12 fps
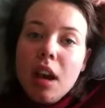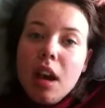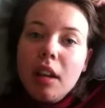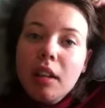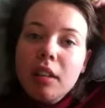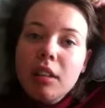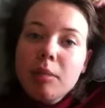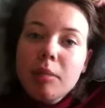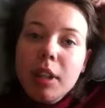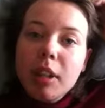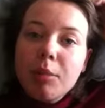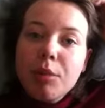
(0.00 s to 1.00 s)
and
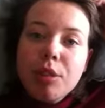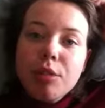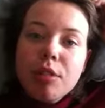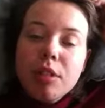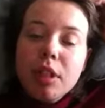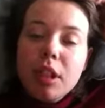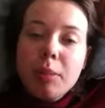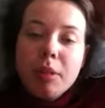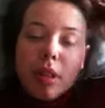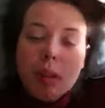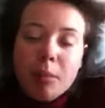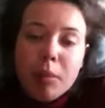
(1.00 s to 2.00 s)
my computer and
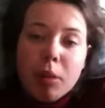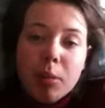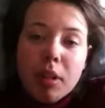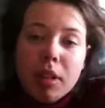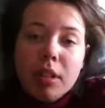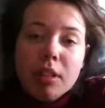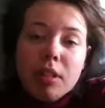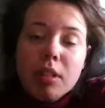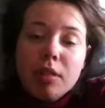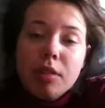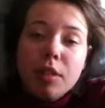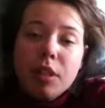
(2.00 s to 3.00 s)
iPad and mobile and stuff.